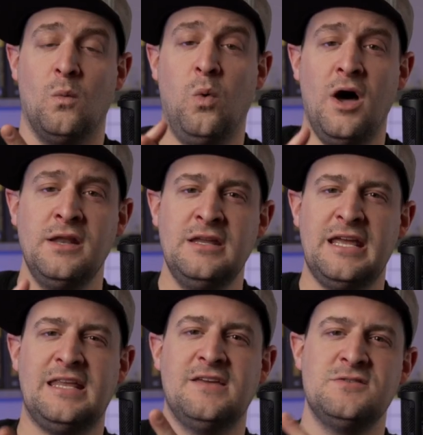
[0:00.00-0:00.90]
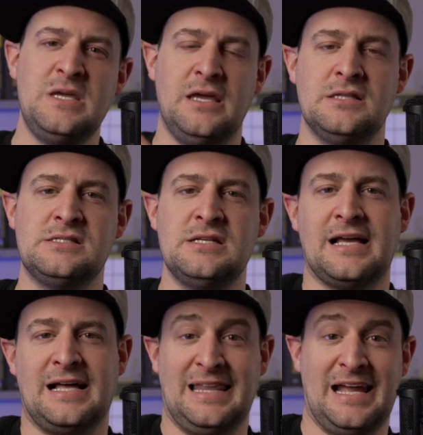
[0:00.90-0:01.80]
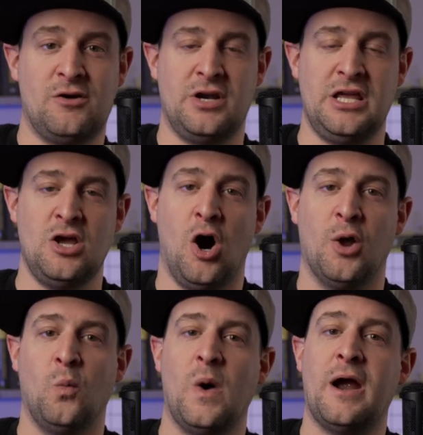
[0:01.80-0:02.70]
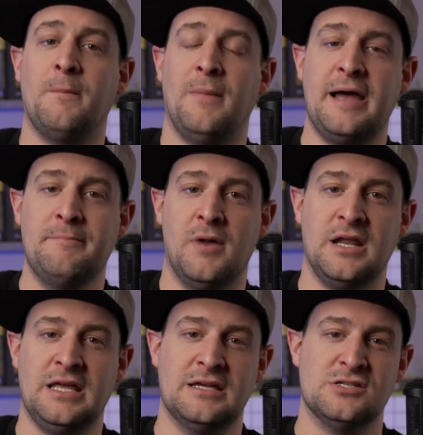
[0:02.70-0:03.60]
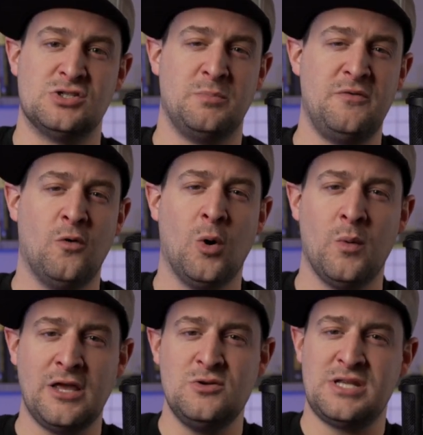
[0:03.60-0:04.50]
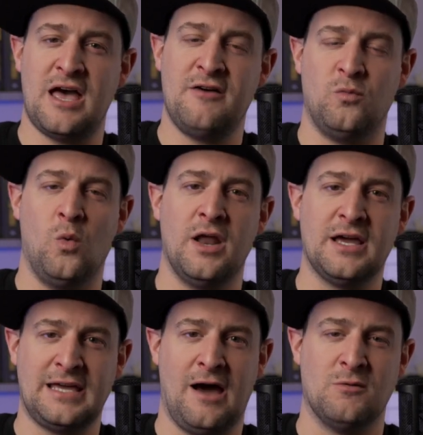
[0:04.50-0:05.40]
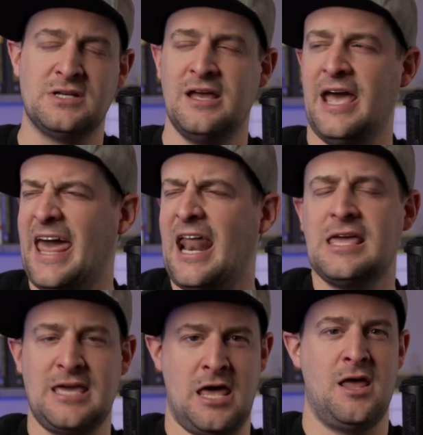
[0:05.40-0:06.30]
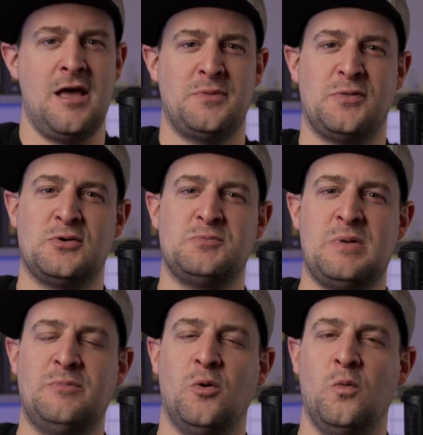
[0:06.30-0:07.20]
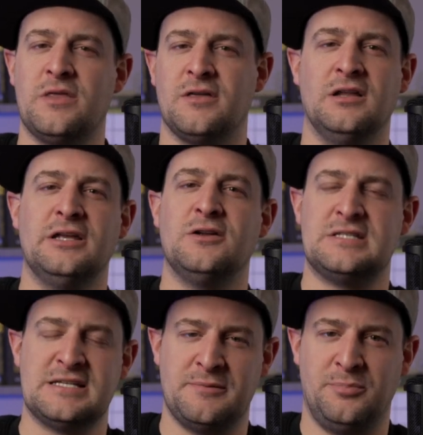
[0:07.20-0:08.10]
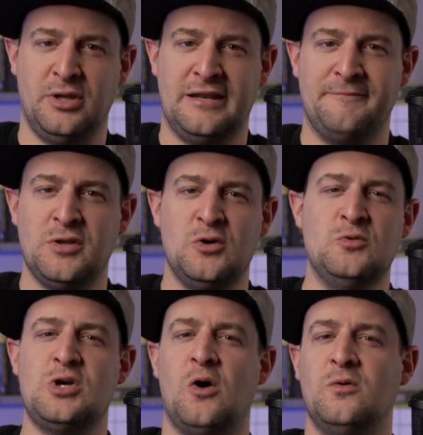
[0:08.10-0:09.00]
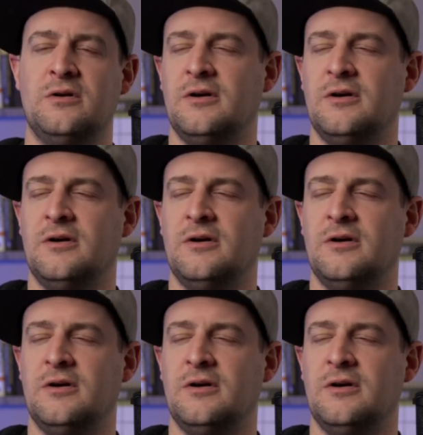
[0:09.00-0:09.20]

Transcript: One, it gives me instant clarity on where my money is. So before when I used to have one account, and I get that there's people with a little discipline who don't